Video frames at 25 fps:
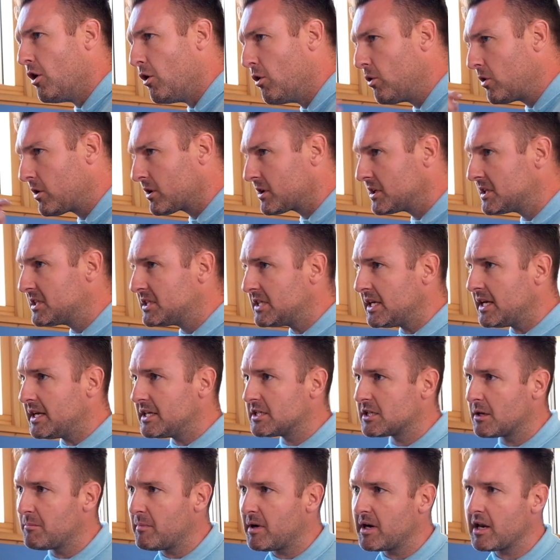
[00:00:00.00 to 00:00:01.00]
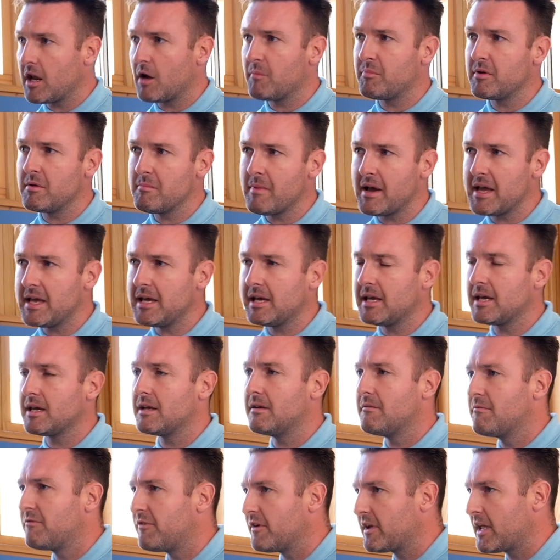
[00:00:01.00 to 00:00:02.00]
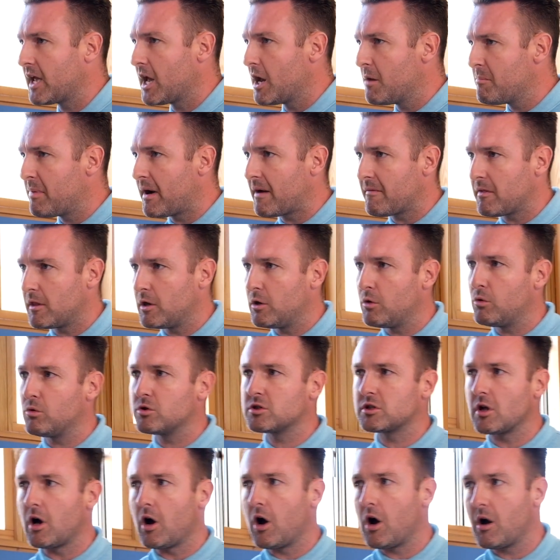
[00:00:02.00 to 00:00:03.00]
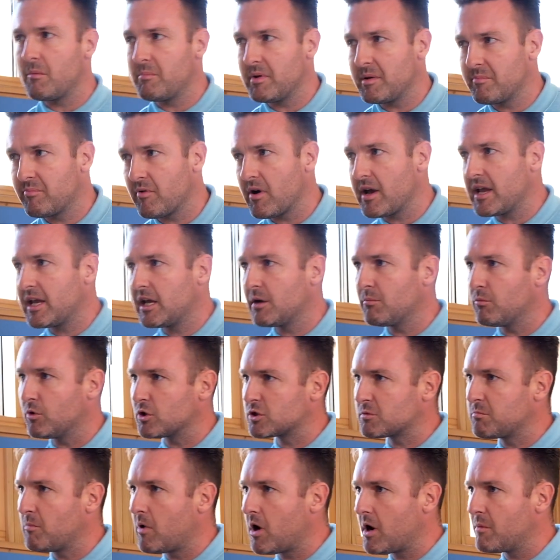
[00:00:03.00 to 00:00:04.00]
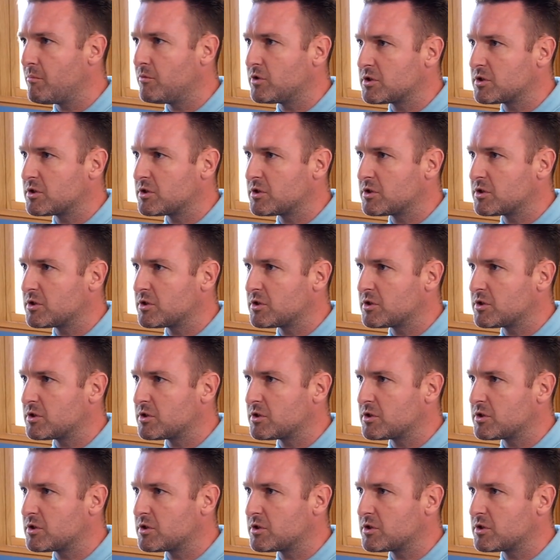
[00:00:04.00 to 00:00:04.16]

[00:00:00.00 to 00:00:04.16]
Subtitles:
All I could see is the money I'd be making. Forget about the laws that I'd be breaking. What's mine